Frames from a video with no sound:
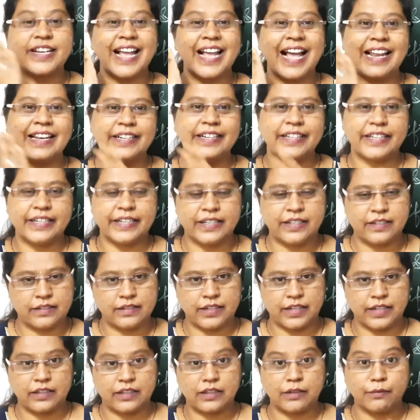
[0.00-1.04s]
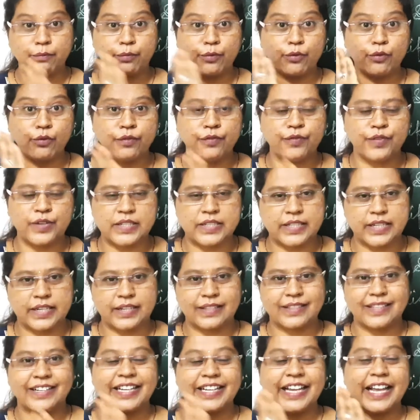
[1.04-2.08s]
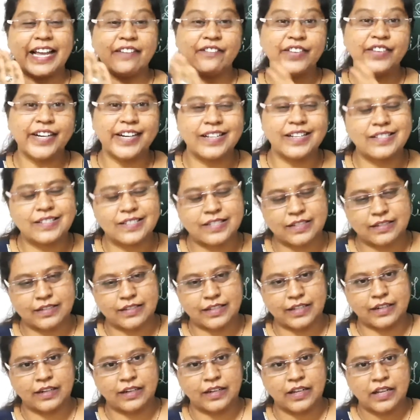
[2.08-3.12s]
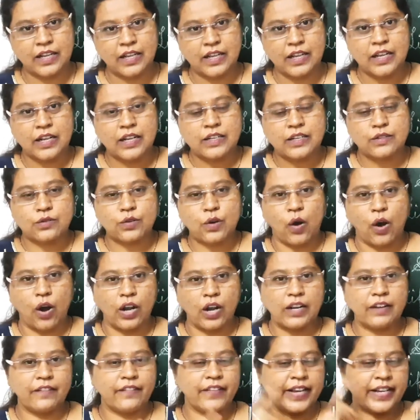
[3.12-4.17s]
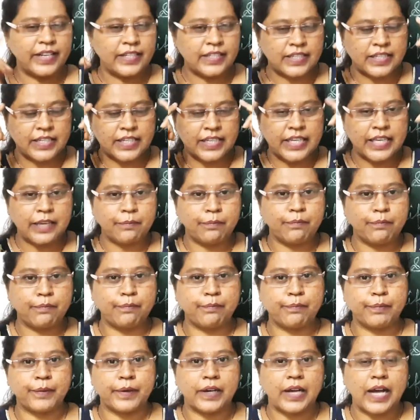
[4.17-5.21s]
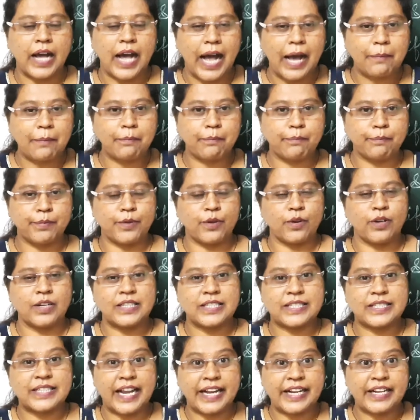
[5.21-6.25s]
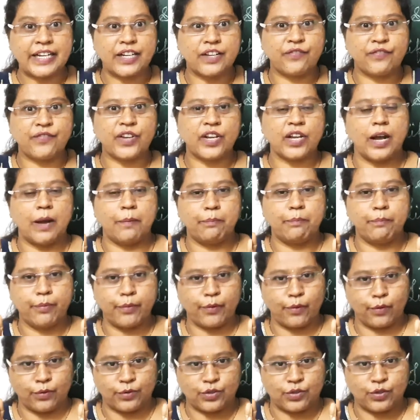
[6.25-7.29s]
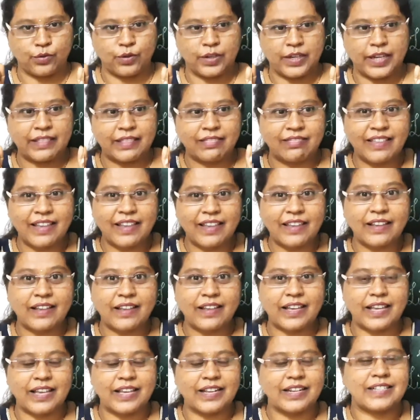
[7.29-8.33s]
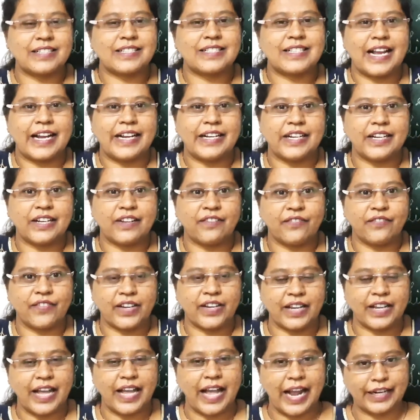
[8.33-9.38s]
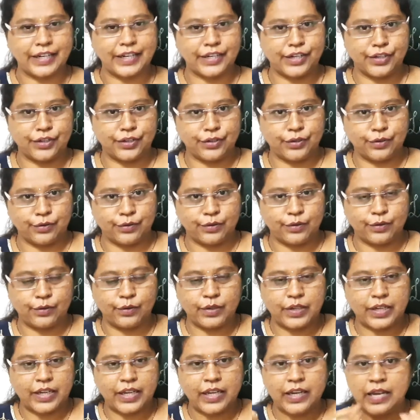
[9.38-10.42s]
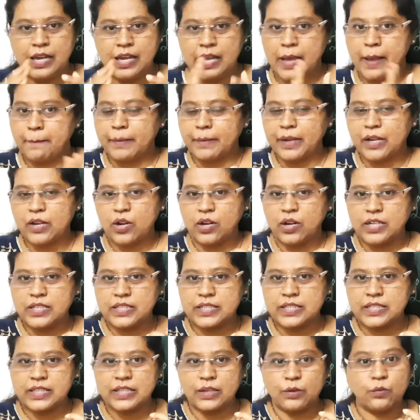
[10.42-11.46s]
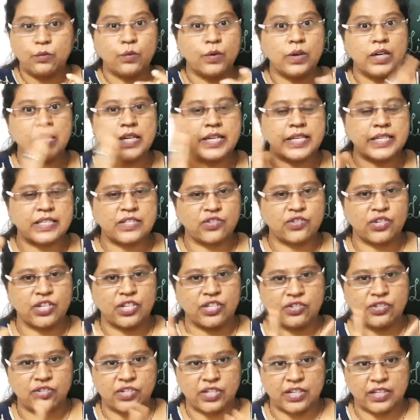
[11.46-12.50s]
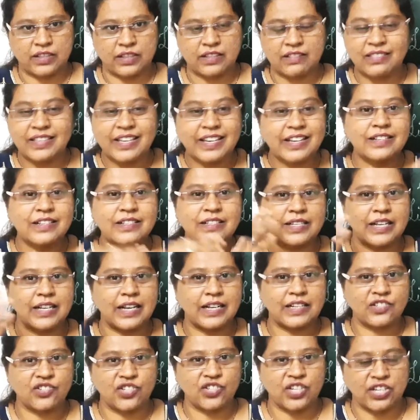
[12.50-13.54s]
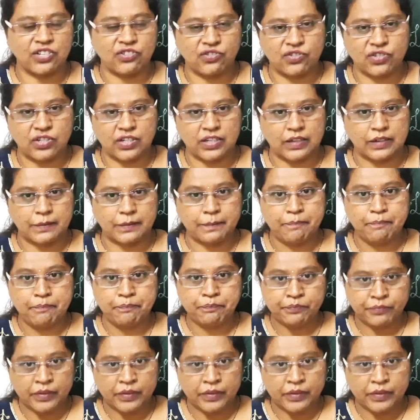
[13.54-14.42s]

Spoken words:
the reality is there, the proof is there, the evidence is there. So always keep up your scientific approach, okay? Think in a scientific attitude, okay? Because the world is changing, the things are changing.